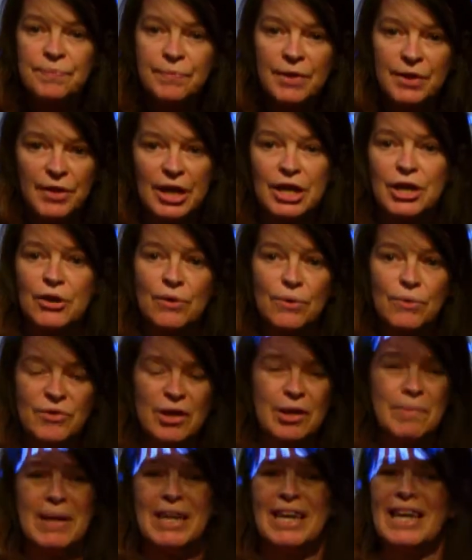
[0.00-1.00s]
that they use,
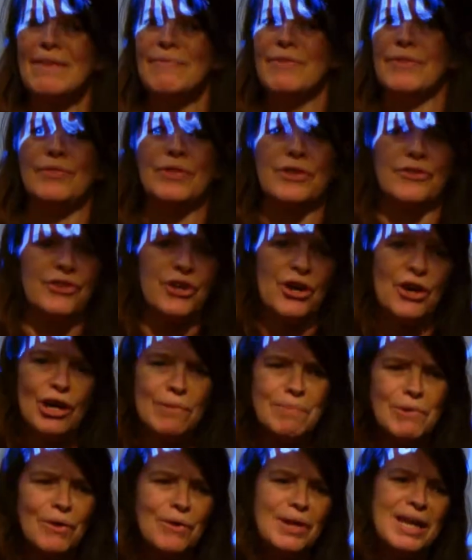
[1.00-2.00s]
and I mean, even the
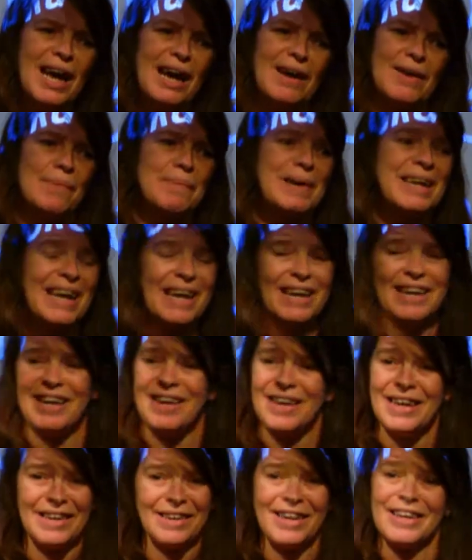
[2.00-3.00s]
term, you only have, I mean,
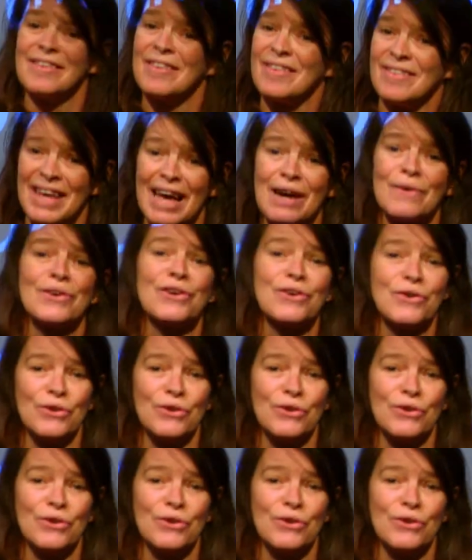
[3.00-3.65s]
doesn't sound